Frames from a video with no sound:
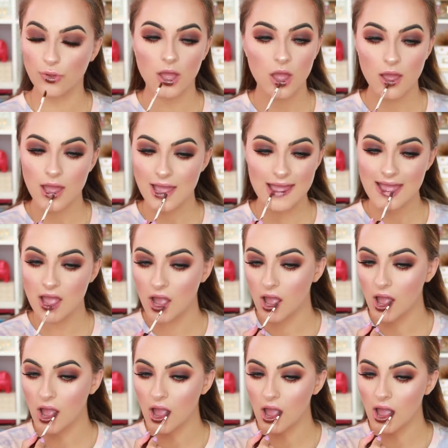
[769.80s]
it's a nice
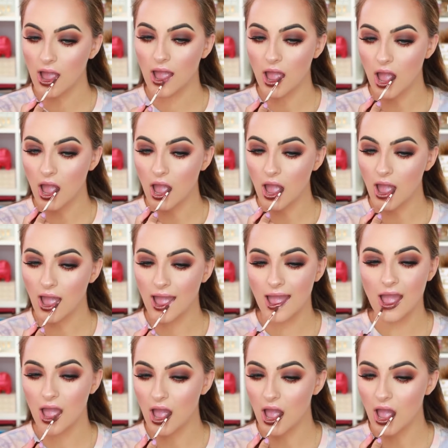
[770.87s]
brown, so
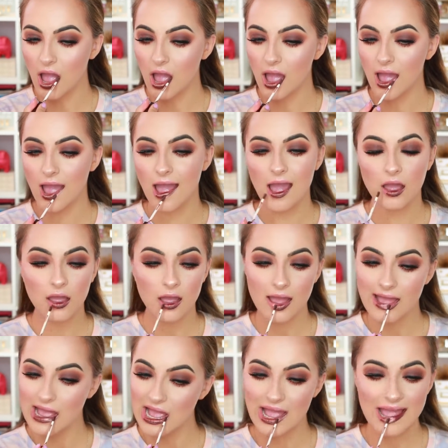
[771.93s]
I'm a little nervous,
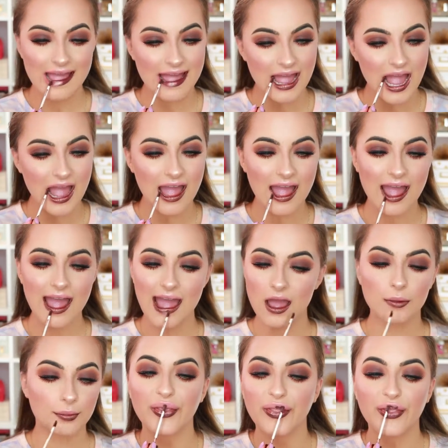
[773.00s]
but let's do it.
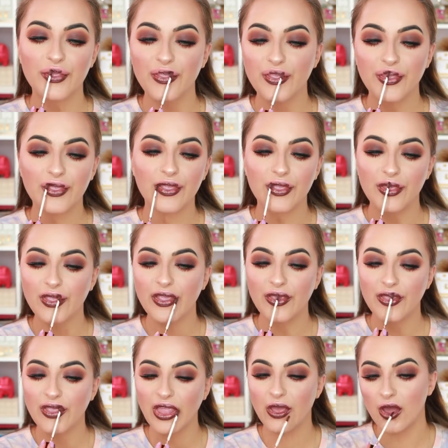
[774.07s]
I do feel like the
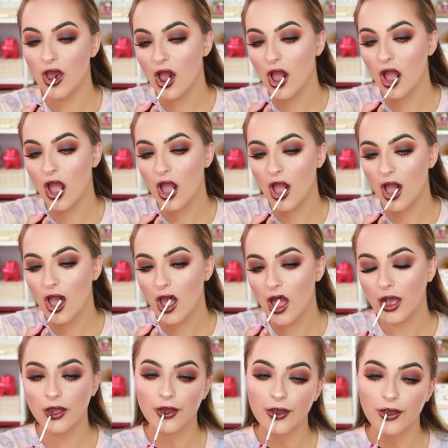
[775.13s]
brown is
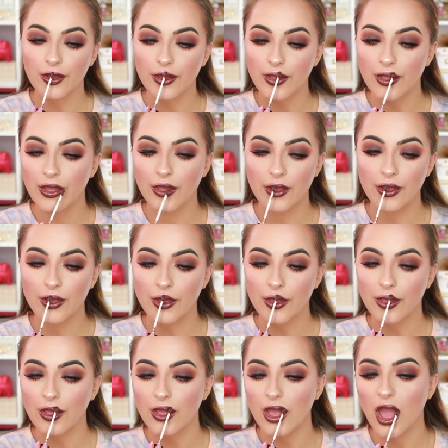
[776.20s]
also like, you know,
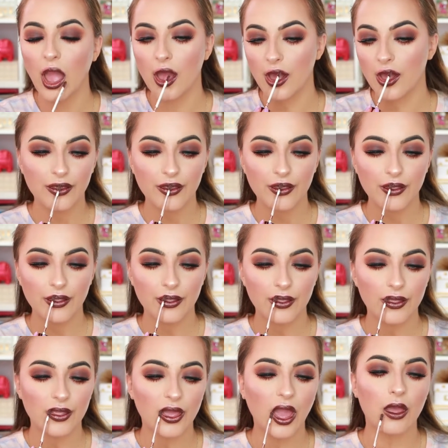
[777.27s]
Ofra's standard
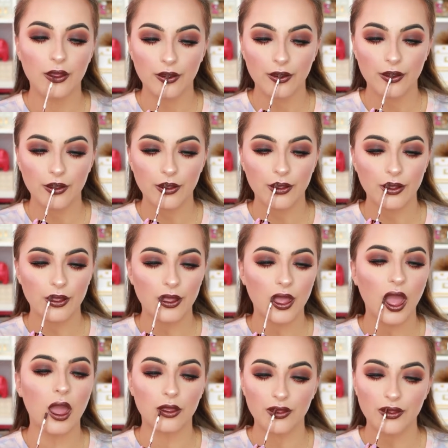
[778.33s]
formula for their
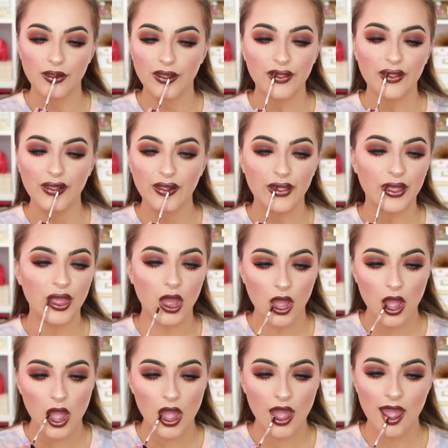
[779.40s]
metallics. It does
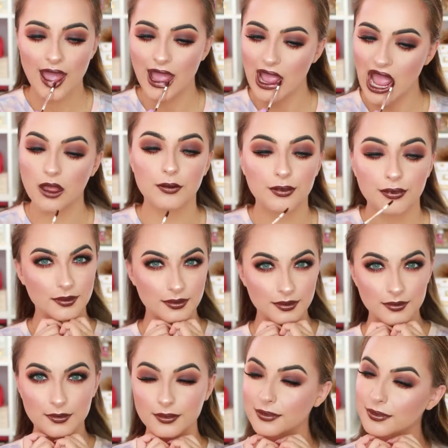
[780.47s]
not stay
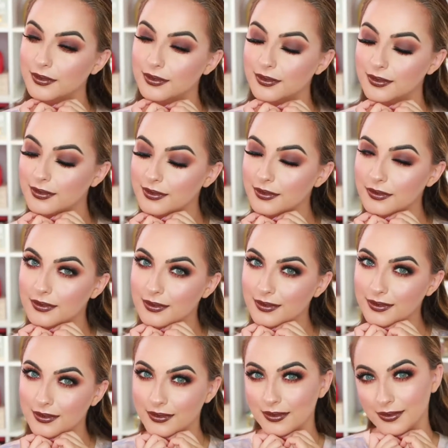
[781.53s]

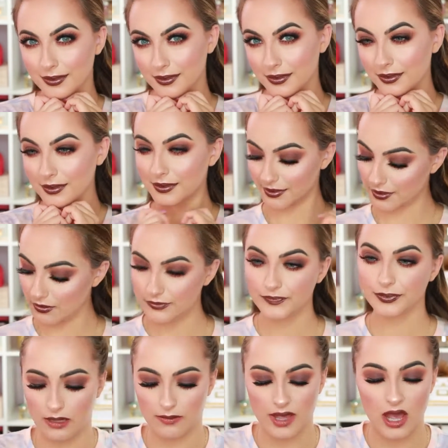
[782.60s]
as well as the
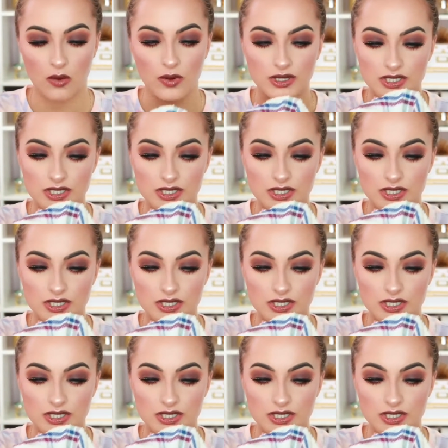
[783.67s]
completely matte